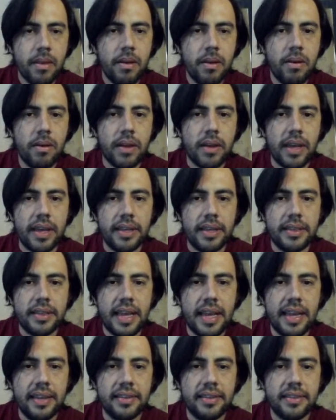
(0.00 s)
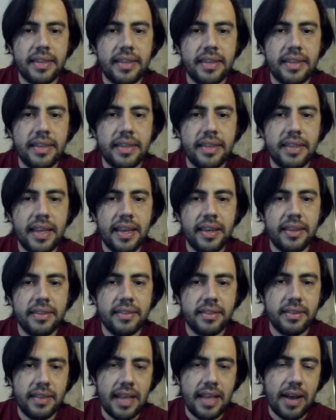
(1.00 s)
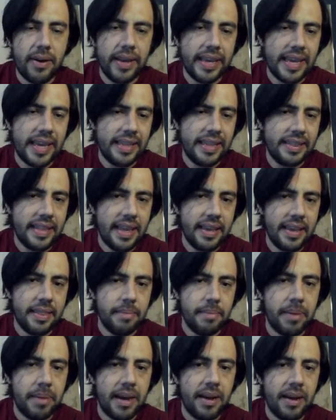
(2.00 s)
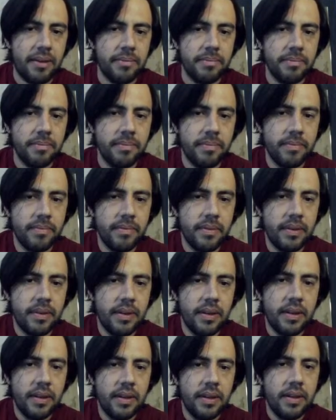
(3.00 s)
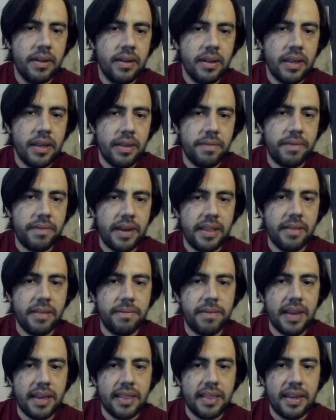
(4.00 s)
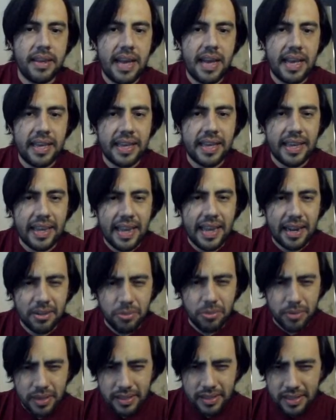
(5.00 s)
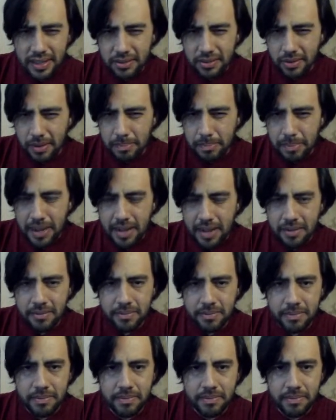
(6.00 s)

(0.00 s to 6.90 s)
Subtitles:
Okay, takes. Now I can take the pawn. If I deflect the knight, I can capture the central pawn.